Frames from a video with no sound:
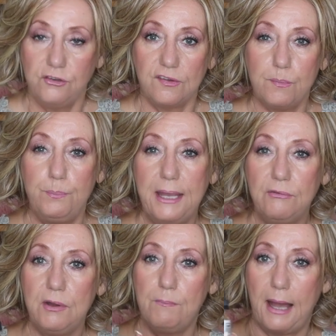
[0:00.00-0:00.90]
just
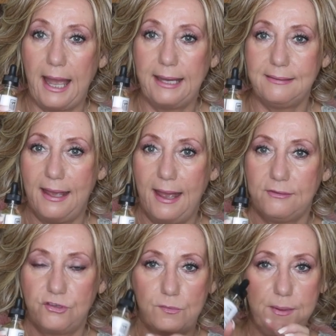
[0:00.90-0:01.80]
bear in mind
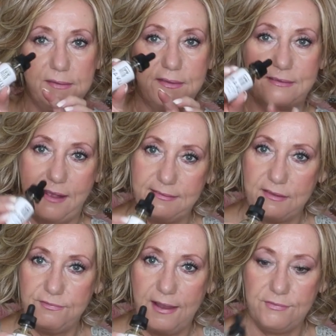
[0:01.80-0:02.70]
that just because it says
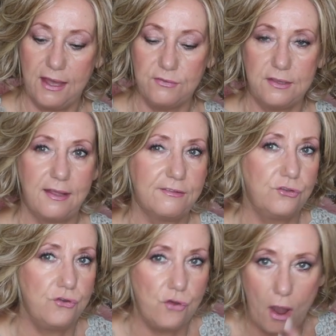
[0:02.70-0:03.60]
it's 5,000,
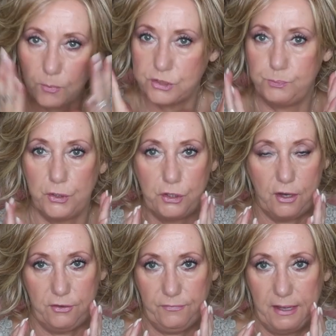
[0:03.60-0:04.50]
that's not what you're putting
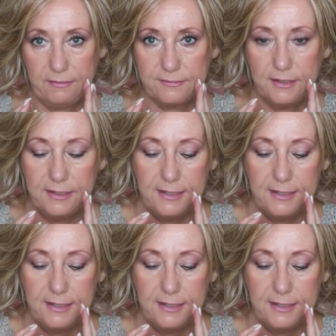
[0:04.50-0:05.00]
on your face.